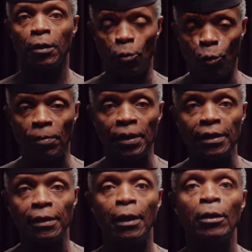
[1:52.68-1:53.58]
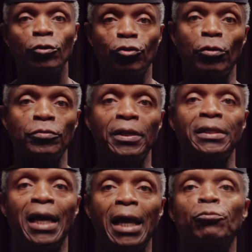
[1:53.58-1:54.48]
women,
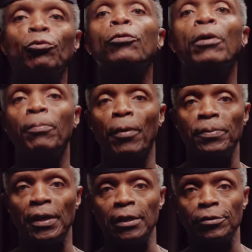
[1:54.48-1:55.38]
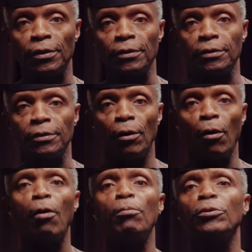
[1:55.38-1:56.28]
children, and rural populations,
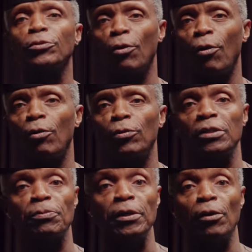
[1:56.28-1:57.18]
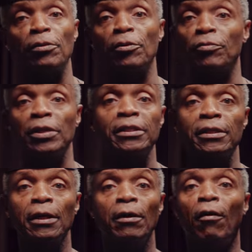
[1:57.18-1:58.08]
almost always beyond the
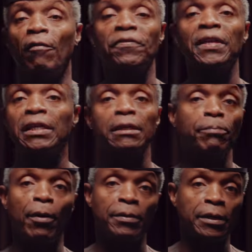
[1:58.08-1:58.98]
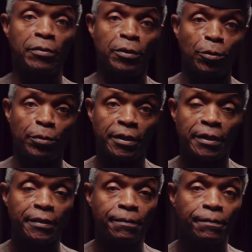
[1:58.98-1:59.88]
reach of thinning public
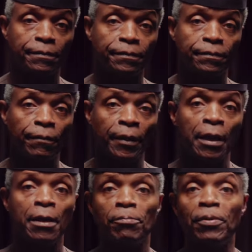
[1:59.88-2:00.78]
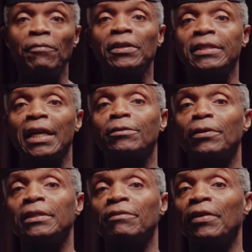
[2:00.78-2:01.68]
resources. Private sector
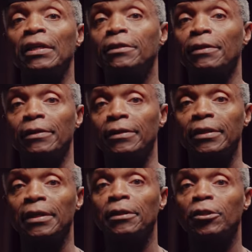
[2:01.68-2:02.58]
interventions in the